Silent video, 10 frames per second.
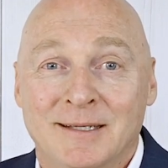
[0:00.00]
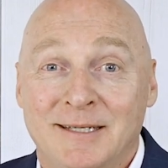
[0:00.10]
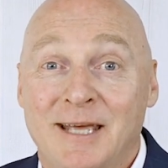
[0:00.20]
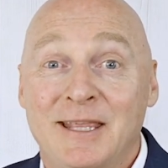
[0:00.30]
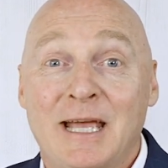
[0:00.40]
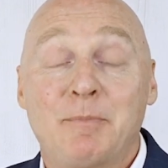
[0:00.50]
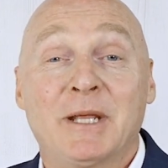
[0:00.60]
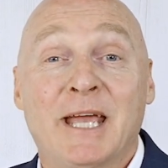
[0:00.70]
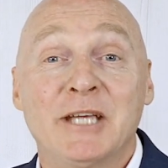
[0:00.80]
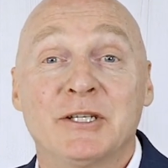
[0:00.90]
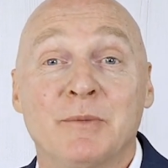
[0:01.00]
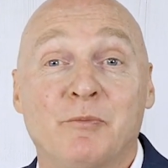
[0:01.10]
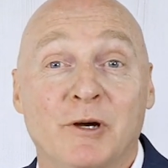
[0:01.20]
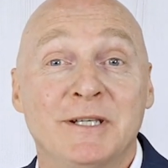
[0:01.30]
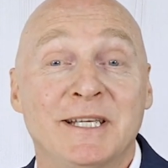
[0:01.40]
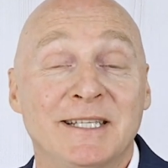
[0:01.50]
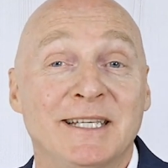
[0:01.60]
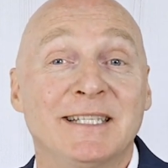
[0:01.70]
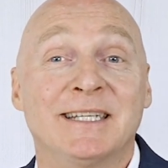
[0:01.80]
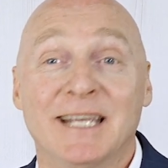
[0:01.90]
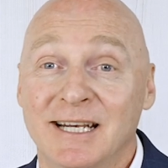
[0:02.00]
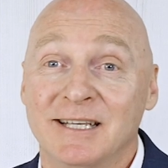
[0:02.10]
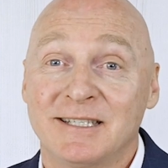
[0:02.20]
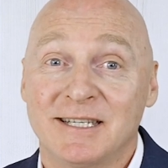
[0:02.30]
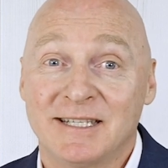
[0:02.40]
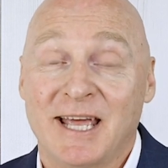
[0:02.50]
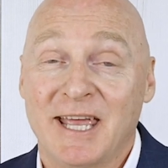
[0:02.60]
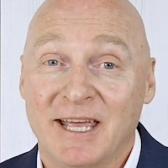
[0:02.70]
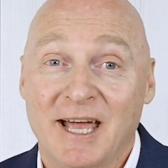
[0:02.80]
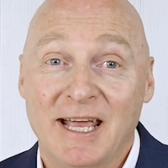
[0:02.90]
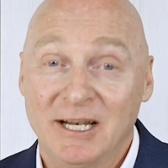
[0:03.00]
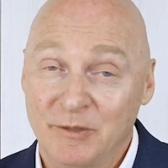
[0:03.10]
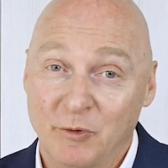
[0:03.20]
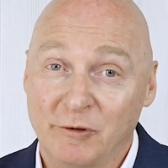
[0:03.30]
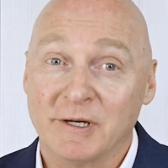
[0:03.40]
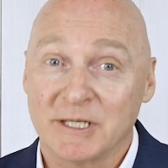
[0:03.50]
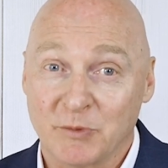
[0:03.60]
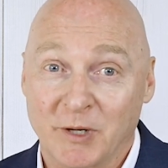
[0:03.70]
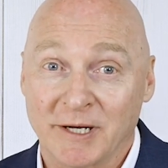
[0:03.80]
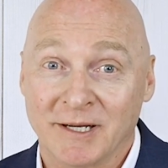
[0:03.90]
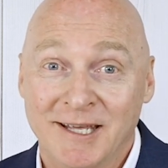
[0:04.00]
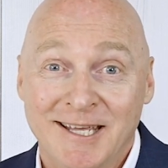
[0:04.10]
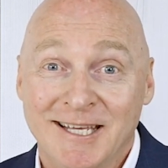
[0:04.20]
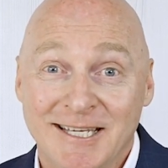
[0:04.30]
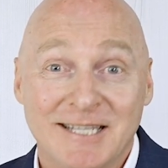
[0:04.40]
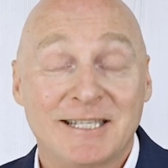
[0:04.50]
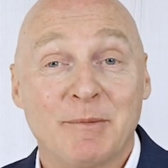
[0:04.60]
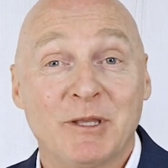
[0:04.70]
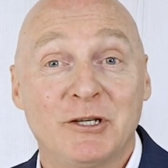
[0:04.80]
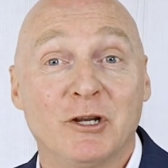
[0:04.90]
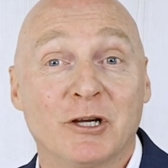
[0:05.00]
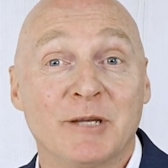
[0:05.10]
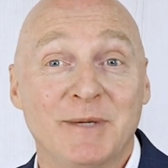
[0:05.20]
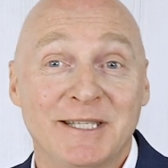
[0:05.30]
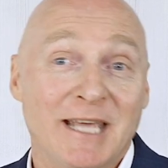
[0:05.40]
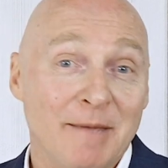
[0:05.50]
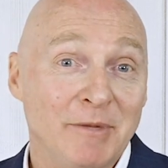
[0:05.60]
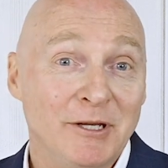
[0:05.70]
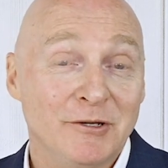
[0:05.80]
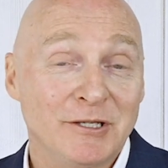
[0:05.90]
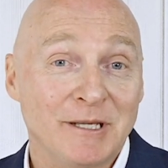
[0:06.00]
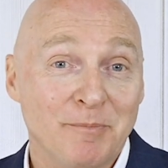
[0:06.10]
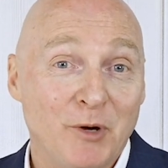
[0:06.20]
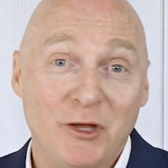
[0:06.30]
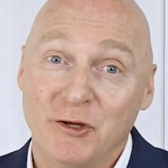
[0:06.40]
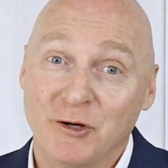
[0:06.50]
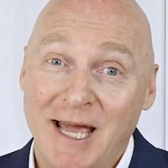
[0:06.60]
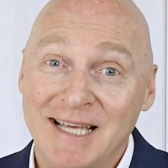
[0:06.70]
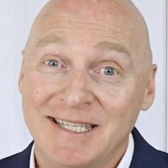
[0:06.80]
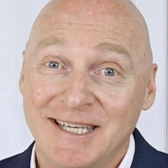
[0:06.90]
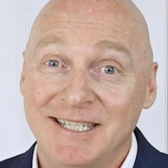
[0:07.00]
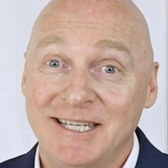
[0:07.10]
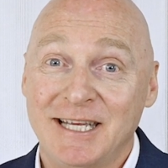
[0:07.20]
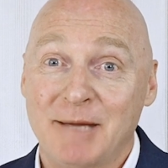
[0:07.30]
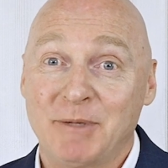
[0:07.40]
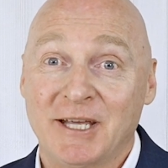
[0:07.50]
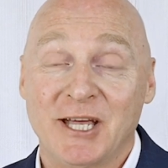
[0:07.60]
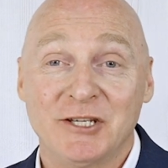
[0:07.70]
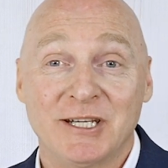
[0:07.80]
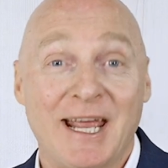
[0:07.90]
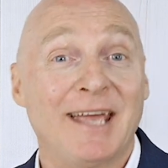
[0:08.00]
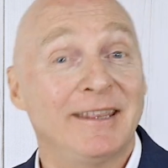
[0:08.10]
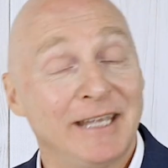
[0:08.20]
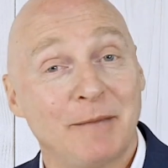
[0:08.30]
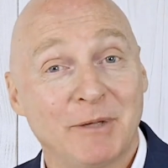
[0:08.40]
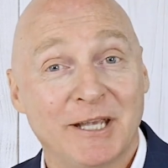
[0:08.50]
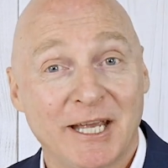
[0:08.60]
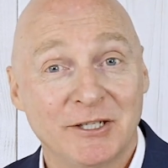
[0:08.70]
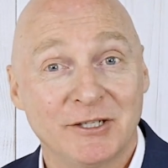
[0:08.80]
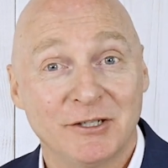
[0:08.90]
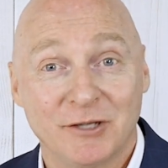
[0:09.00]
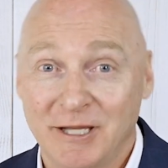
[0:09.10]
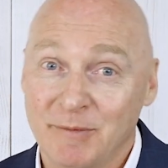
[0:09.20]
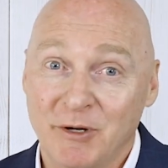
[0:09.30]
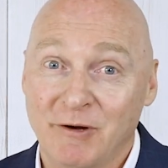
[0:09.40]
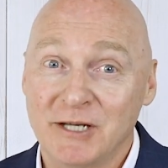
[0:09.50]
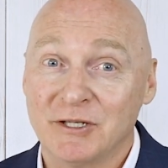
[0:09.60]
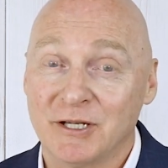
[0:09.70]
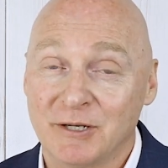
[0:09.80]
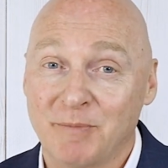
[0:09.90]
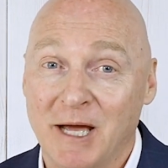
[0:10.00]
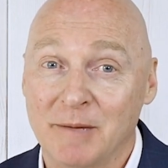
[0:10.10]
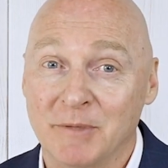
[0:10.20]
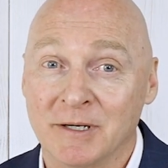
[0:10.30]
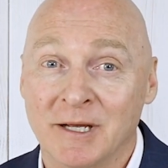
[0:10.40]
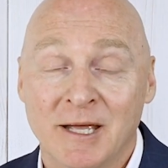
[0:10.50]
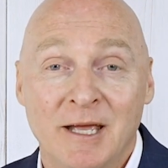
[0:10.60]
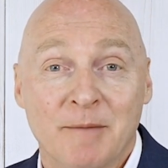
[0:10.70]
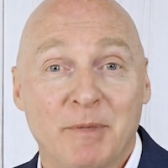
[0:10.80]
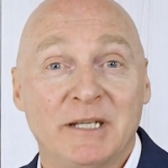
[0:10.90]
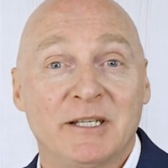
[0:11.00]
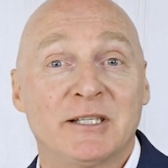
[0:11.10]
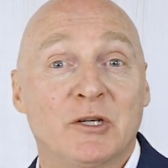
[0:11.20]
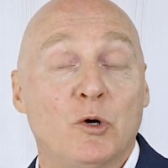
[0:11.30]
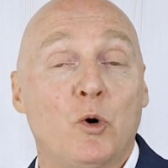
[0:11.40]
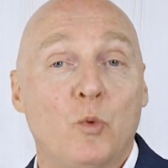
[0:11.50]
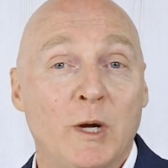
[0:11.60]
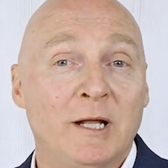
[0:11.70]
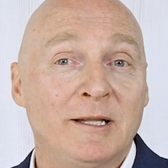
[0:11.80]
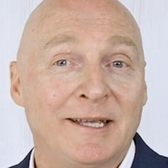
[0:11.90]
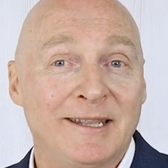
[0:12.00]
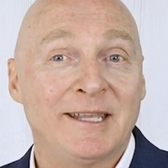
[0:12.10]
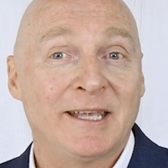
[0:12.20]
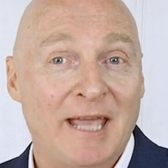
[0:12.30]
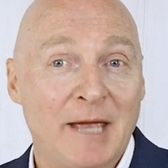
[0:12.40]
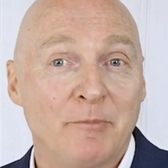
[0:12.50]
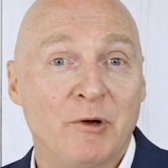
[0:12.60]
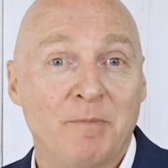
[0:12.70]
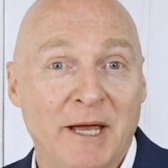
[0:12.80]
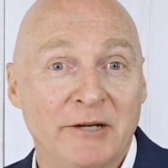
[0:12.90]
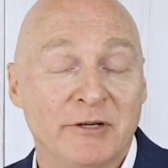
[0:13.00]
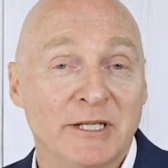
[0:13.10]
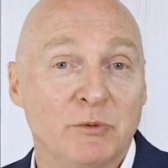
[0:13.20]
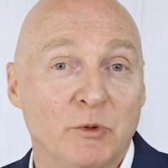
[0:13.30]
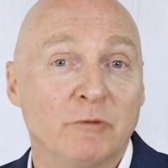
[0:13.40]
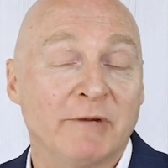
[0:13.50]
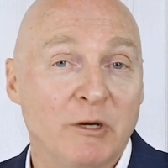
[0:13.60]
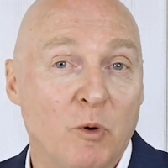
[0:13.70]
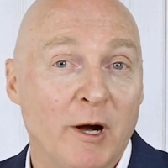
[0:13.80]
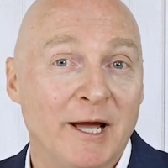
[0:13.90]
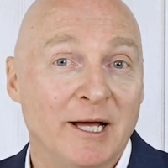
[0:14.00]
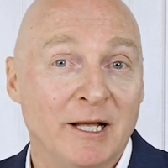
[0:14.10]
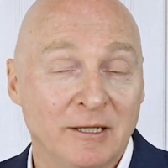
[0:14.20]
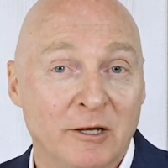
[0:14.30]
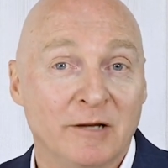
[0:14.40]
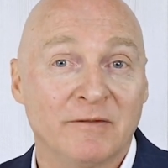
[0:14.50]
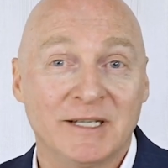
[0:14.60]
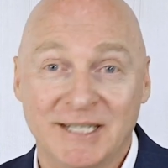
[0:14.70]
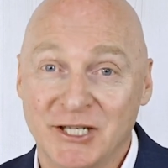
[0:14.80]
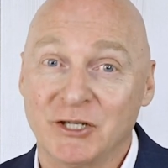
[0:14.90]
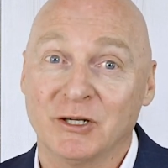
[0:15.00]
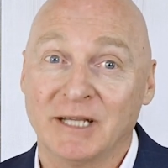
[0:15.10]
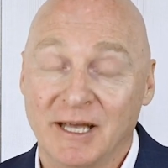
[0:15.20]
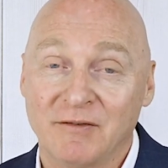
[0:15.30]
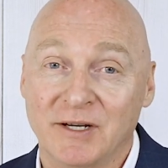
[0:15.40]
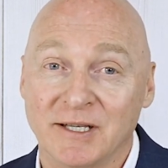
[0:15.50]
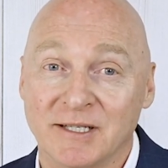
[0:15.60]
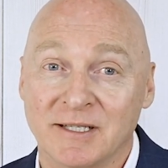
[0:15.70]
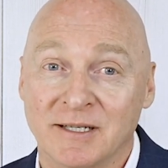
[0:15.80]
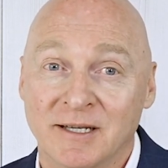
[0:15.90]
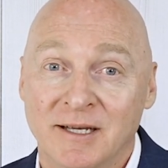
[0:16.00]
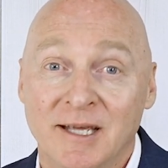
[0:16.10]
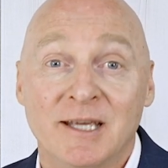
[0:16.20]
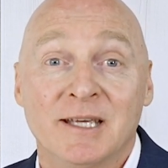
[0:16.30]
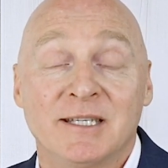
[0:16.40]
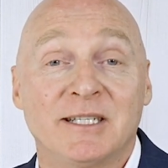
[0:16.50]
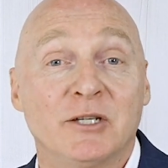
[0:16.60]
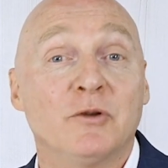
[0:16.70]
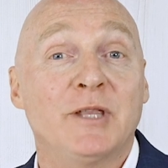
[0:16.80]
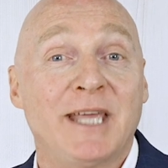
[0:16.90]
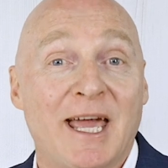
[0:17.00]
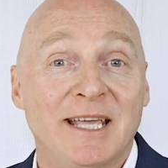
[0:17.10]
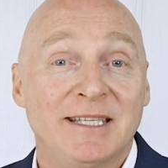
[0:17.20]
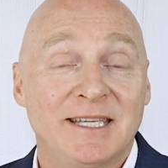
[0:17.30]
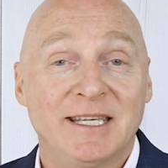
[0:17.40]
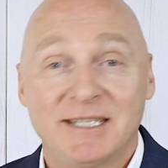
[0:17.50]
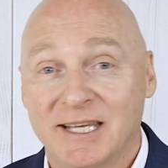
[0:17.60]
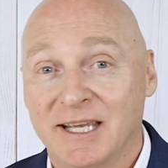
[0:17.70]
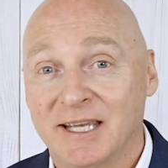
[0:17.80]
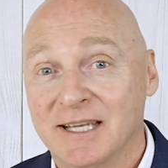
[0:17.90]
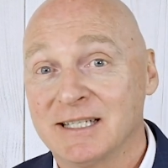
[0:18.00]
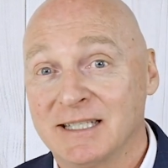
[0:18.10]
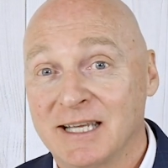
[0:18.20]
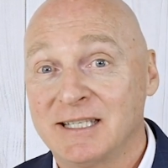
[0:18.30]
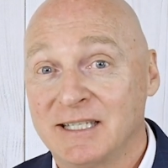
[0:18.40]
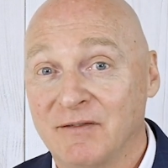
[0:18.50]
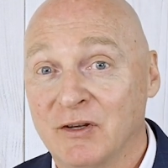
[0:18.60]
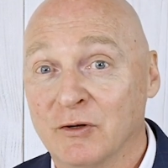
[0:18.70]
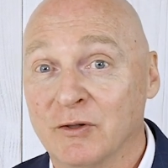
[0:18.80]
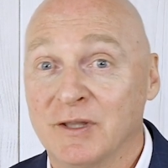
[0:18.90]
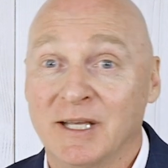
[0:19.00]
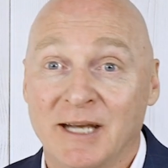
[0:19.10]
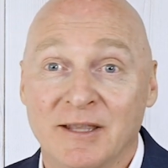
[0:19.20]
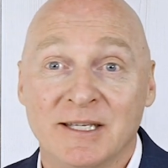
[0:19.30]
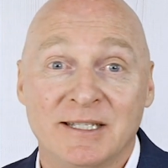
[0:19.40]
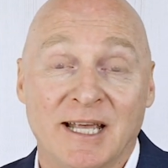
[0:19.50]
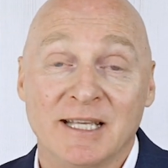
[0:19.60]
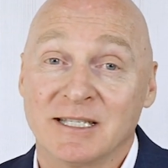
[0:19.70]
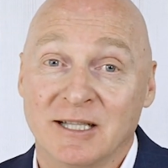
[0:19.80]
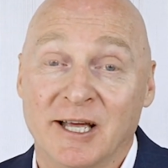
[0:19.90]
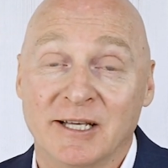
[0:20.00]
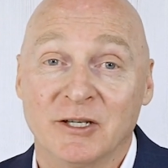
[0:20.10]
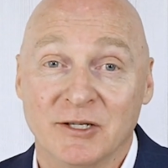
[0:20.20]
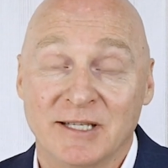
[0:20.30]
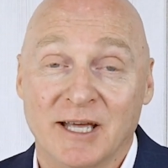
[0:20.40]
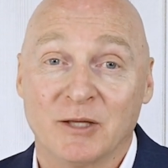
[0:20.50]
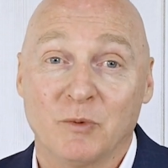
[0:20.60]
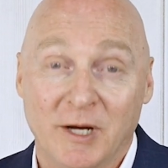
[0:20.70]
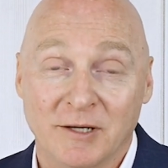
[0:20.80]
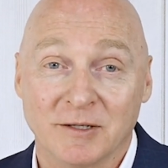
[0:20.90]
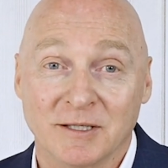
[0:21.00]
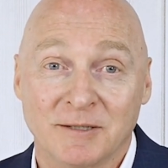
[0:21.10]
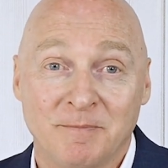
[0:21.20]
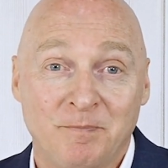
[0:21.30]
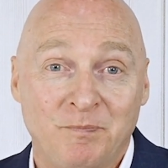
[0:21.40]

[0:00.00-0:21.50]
Now, the application process is, needless to say, a laborious one. Yes, some of the documents can be used in both your ACT application and the application to the Immigration Department, but to score well in the Canberra Matrix will require a lot of additional evidence. Still, the ACT is less difficult than other states like New South Wales.